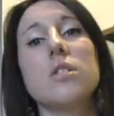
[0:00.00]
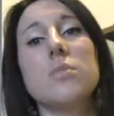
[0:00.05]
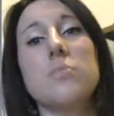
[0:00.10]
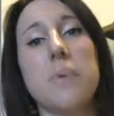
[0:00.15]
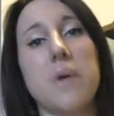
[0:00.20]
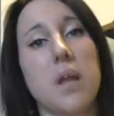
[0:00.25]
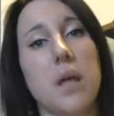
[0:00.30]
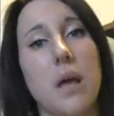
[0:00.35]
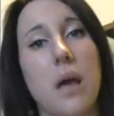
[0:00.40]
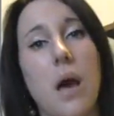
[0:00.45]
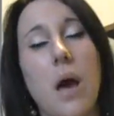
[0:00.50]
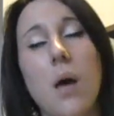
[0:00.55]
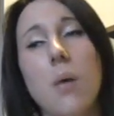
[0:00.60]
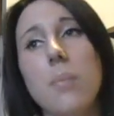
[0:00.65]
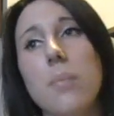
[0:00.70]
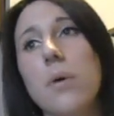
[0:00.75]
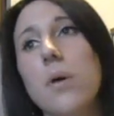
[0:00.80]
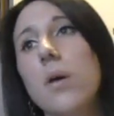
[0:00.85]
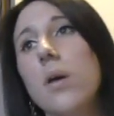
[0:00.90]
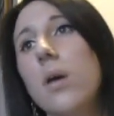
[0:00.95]
spitting
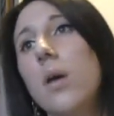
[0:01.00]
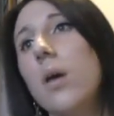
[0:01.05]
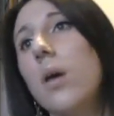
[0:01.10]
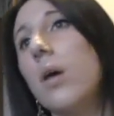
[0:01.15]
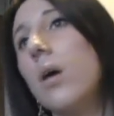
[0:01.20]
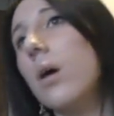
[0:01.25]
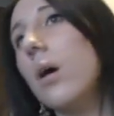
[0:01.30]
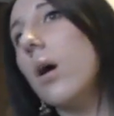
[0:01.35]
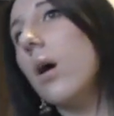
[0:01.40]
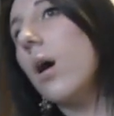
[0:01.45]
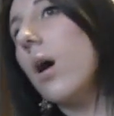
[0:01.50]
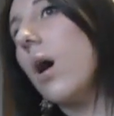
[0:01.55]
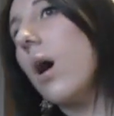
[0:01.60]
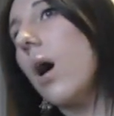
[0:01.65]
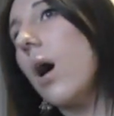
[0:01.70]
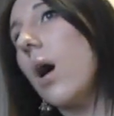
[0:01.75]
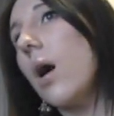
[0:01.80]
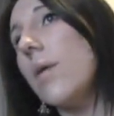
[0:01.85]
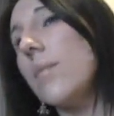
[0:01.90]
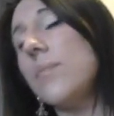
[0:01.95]
up.
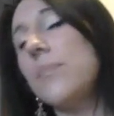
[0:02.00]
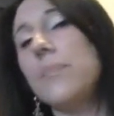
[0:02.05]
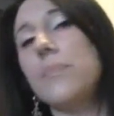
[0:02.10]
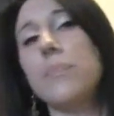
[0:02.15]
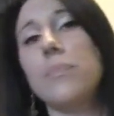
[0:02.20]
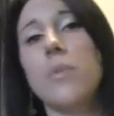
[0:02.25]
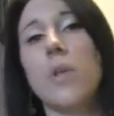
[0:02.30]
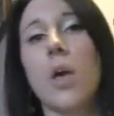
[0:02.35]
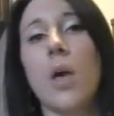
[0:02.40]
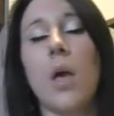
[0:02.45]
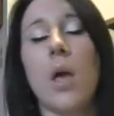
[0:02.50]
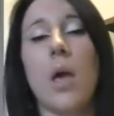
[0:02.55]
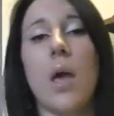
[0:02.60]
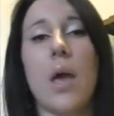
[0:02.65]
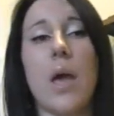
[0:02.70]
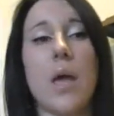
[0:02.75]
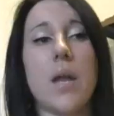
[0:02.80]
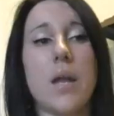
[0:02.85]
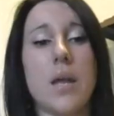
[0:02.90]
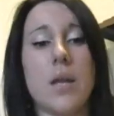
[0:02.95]
And
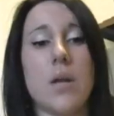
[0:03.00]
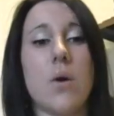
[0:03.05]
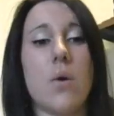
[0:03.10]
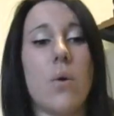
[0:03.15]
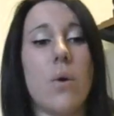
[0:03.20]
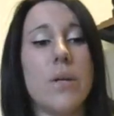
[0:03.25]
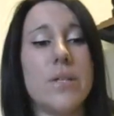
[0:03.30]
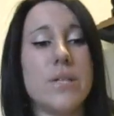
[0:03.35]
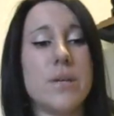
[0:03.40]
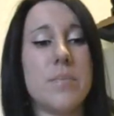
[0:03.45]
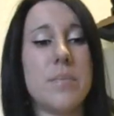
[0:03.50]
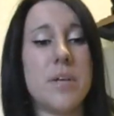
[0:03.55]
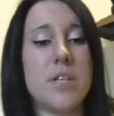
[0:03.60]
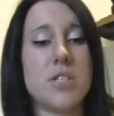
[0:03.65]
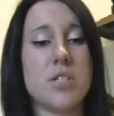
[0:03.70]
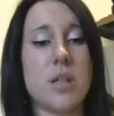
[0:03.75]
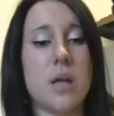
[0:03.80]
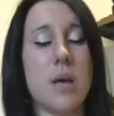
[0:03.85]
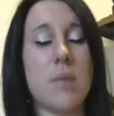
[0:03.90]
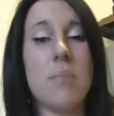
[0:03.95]
I know I did
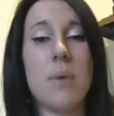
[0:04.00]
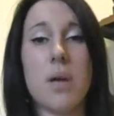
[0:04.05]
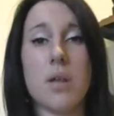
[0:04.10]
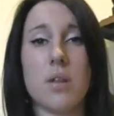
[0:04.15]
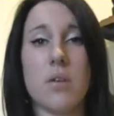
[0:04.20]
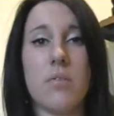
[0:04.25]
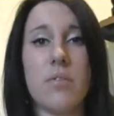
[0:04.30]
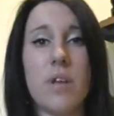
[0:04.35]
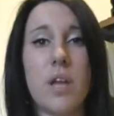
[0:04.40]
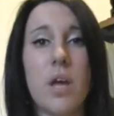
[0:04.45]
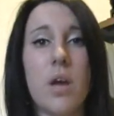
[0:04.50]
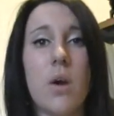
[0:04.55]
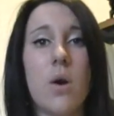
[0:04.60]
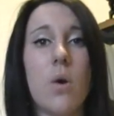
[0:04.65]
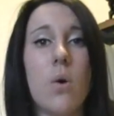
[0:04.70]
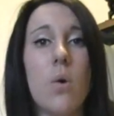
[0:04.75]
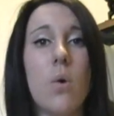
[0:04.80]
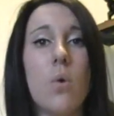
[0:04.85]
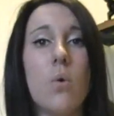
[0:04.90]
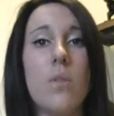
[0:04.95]
mention that in my other
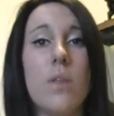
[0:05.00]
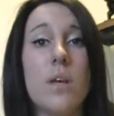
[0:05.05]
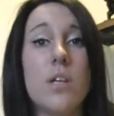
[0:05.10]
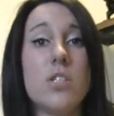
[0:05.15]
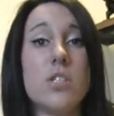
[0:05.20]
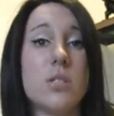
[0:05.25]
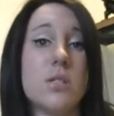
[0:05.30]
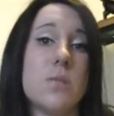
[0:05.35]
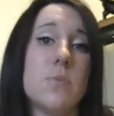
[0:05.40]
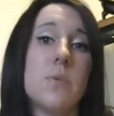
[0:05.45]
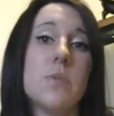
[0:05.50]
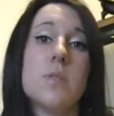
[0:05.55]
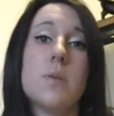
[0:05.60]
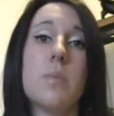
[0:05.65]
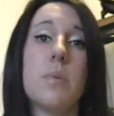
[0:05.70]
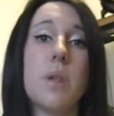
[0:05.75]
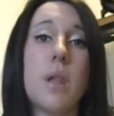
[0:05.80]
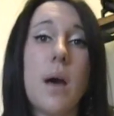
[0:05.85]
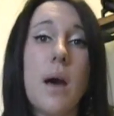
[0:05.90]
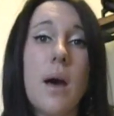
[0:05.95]
video that she spits
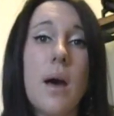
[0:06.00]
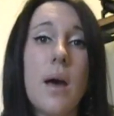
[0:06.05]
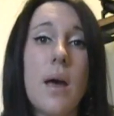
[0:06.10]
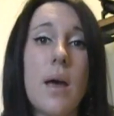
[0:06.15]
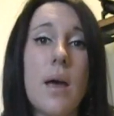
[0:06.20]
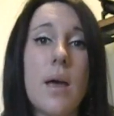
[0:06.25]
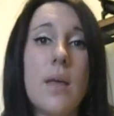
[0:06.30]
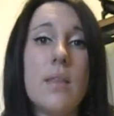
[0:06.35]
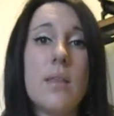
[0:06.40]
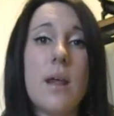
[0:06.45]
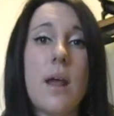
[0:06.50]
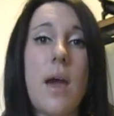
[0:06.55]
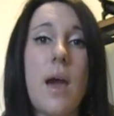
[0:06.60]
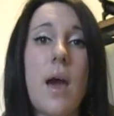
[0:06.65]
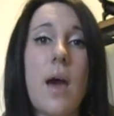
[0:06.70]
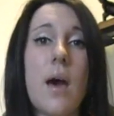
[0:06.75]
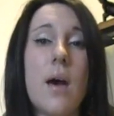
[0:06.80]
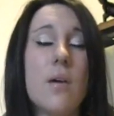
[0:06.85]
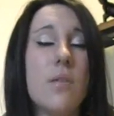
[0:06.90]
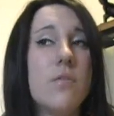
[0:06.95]
up a lot and that I
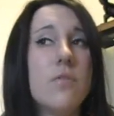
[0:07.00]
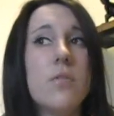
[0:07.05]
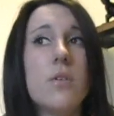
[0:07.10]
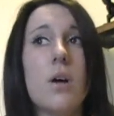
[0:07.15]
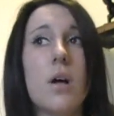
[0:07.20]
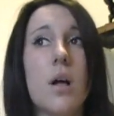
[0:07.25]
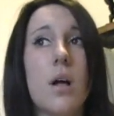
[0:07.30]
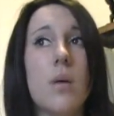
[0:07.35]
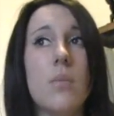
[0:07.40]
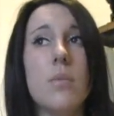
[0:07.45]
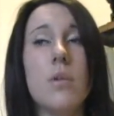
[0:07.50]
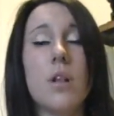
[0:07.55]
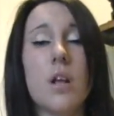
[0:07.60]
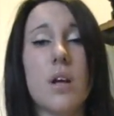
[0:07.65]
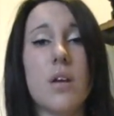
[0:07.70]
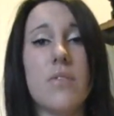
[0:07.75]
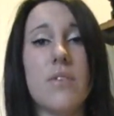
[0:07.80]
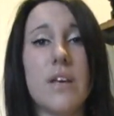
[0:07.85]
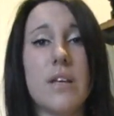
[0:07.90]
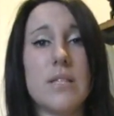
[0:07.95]
have a
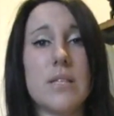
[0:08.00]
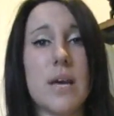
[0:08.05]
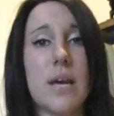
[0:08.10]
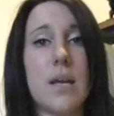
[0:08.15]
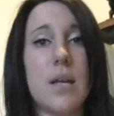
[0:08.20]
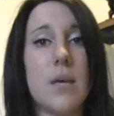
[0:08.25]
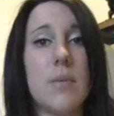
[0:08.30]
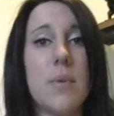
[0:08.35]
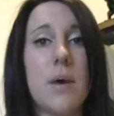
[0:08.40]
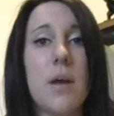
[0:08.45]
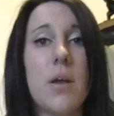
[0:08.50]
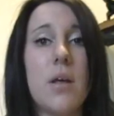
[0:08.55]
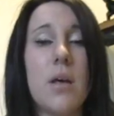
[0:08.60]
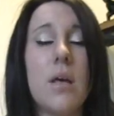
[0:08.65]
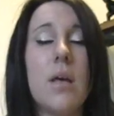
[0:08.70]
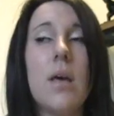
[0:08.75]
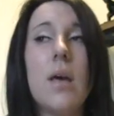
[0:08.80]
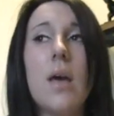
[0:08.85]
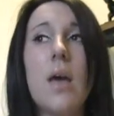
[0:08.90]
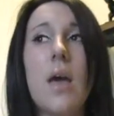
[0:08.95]
lot of anxiety about
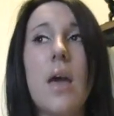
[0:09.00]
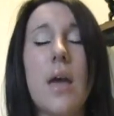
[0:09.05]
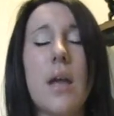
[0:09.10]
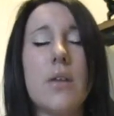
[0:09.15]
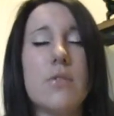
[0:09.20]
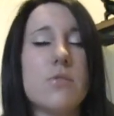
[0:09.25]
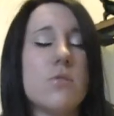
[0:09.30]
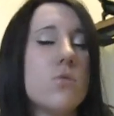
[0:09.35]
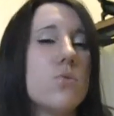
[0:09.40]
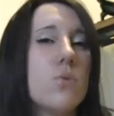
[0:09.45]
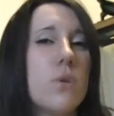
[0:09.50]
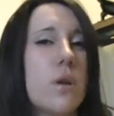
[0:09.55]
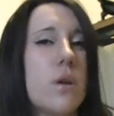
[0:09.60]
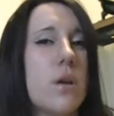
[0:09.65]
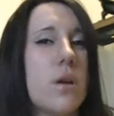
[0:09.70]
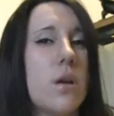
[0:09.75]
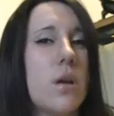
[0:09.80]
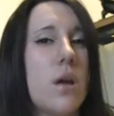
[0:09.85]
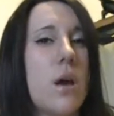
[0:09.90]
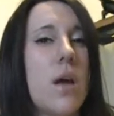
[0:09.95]
it. And I was just
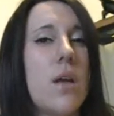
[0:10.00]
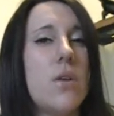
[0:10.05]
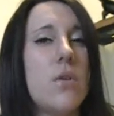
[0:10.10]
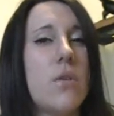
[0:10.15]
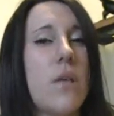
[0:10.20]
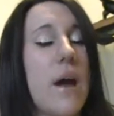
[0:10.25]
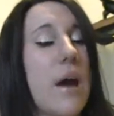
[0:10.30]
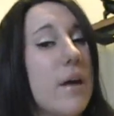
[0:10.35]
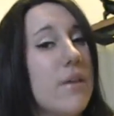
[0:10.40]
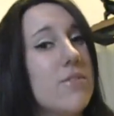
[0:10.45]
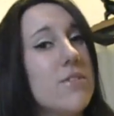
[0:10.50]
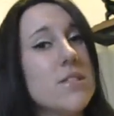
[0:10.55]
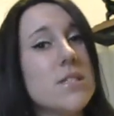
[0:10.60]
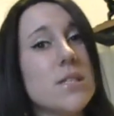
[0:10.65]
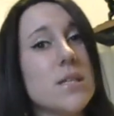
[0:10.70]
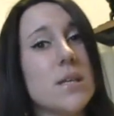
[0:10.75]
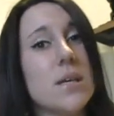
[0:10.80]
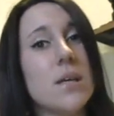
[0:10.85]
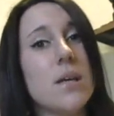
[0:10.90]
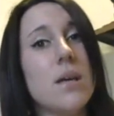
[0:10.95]
wondering, I know that Ivan
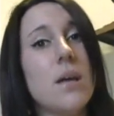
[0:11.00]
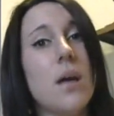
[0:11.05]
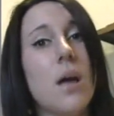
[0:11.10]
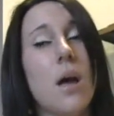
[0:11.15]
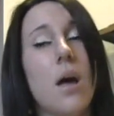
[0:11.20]
T